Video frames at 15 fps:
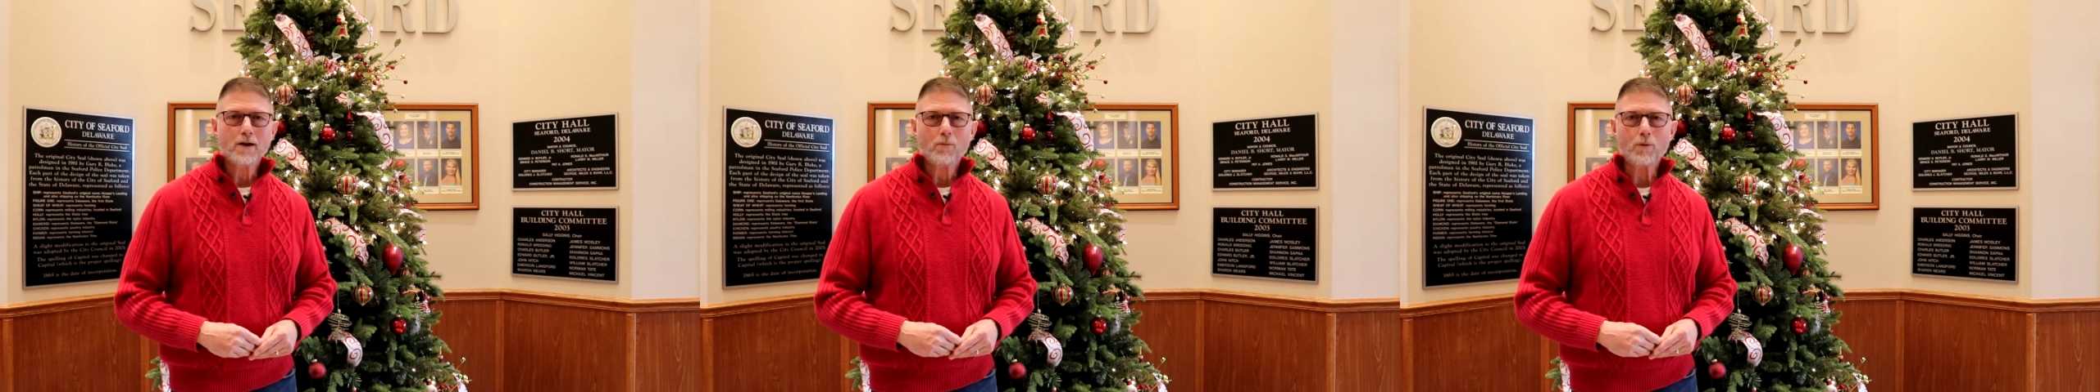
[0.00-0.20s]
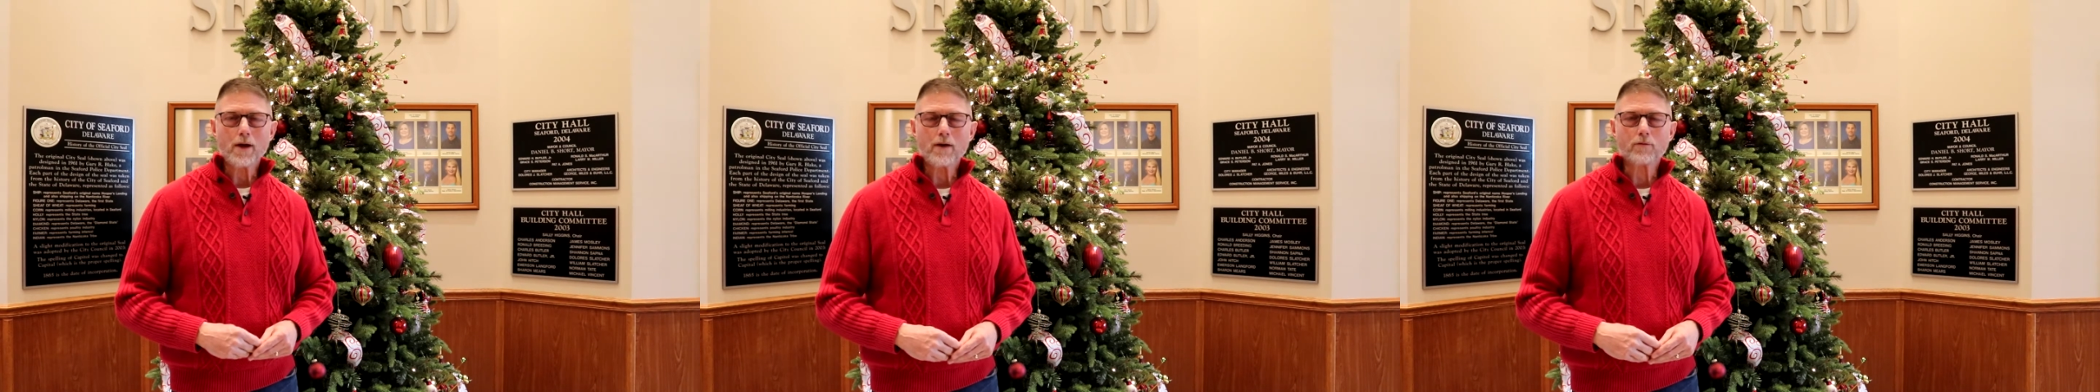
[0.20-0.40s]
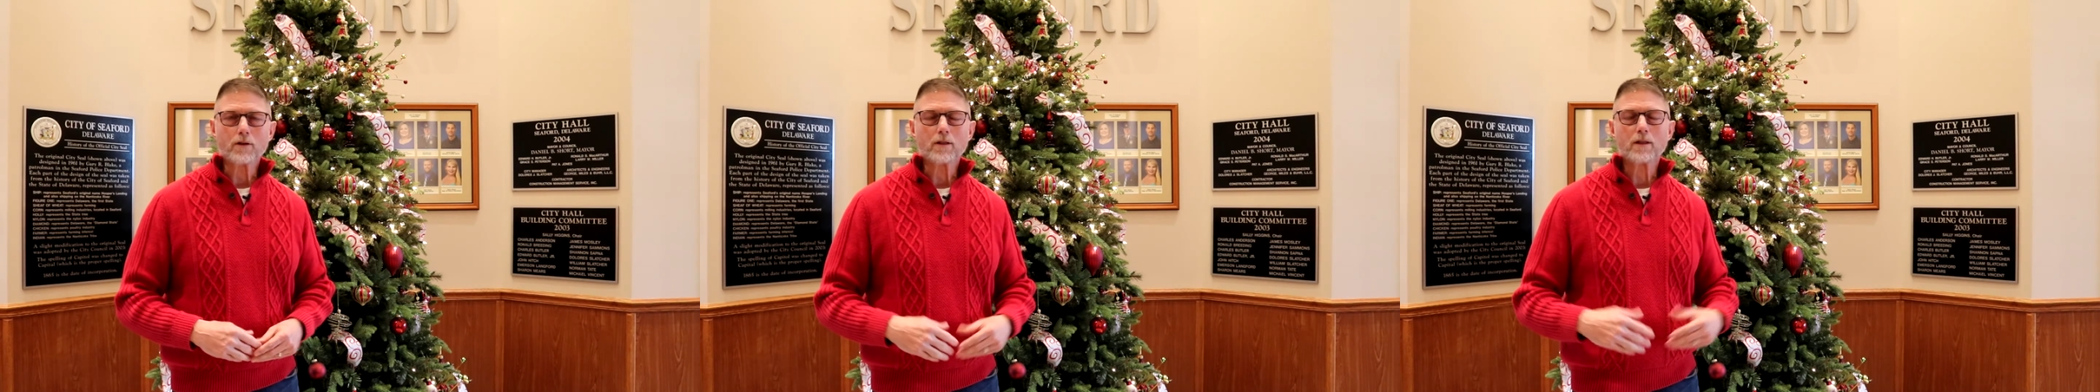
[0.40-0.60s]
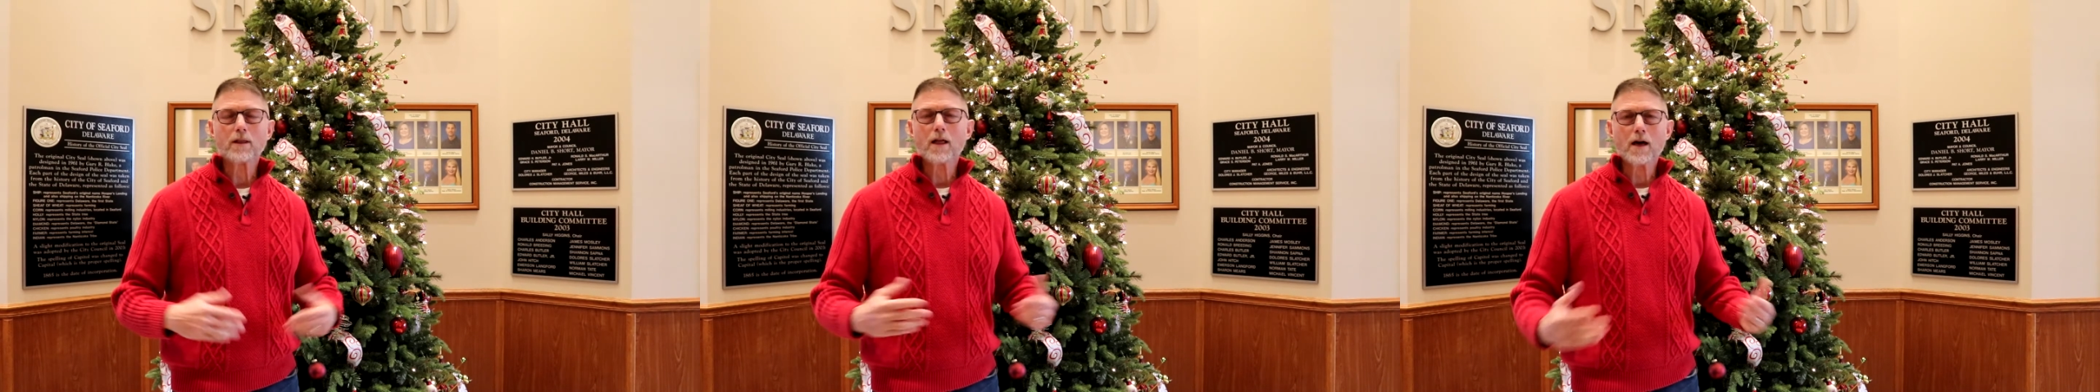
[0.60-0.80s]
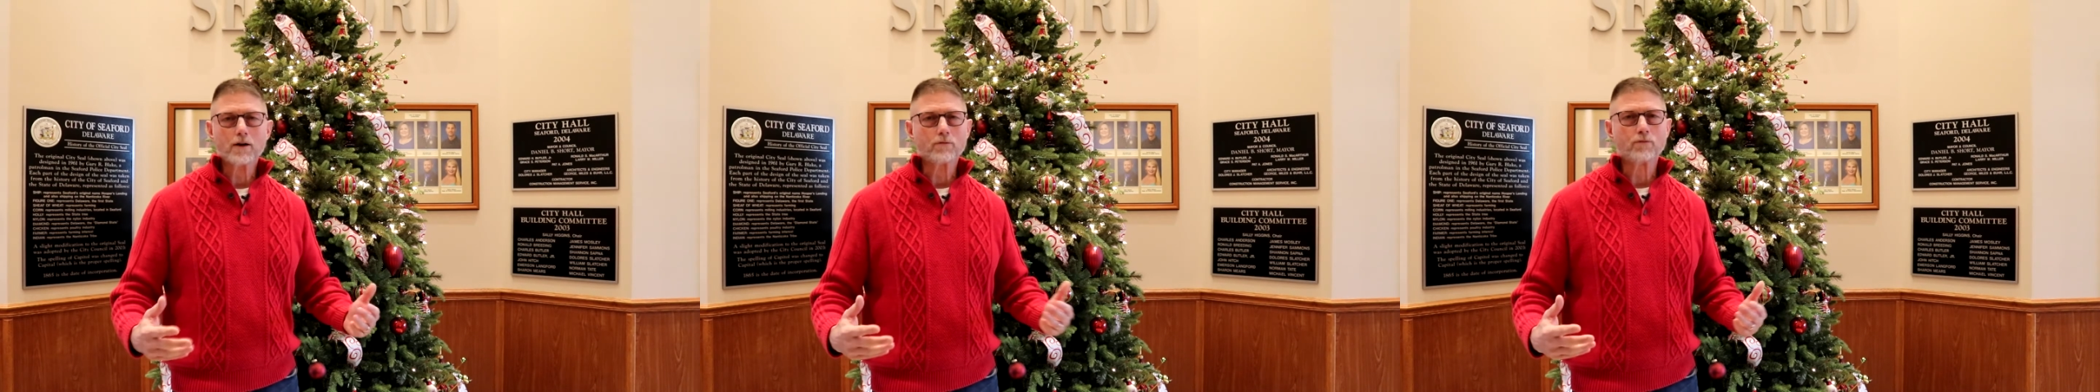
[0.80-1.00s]
we have a
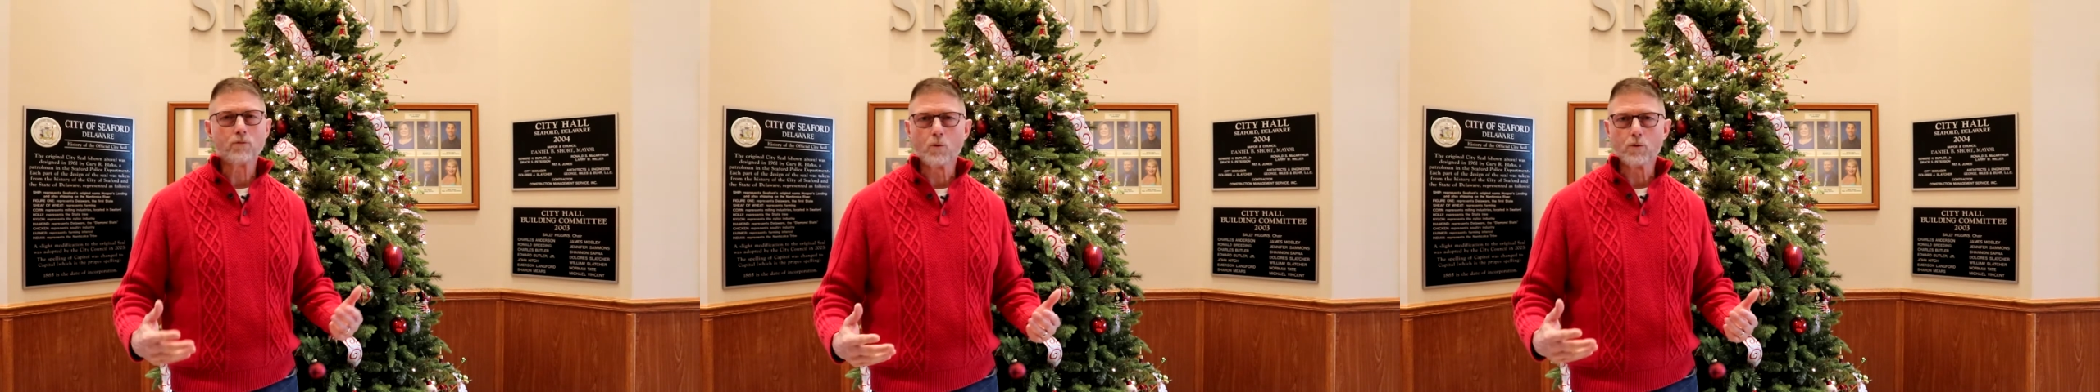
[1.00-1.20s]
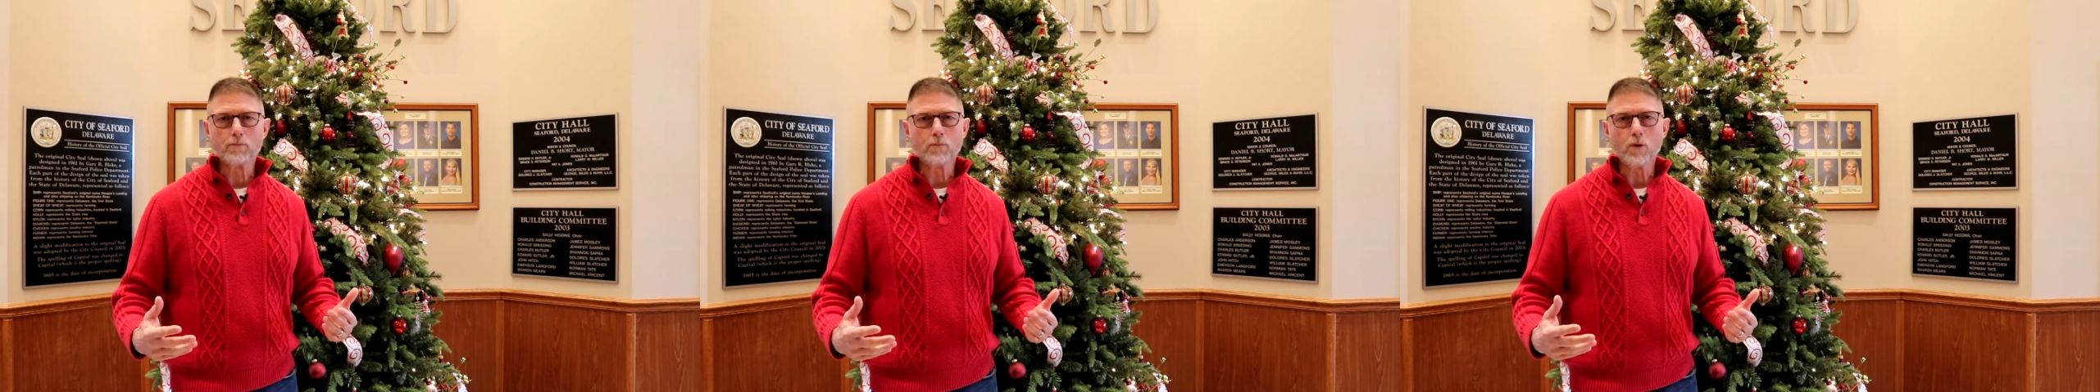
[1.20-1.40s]
lot of forward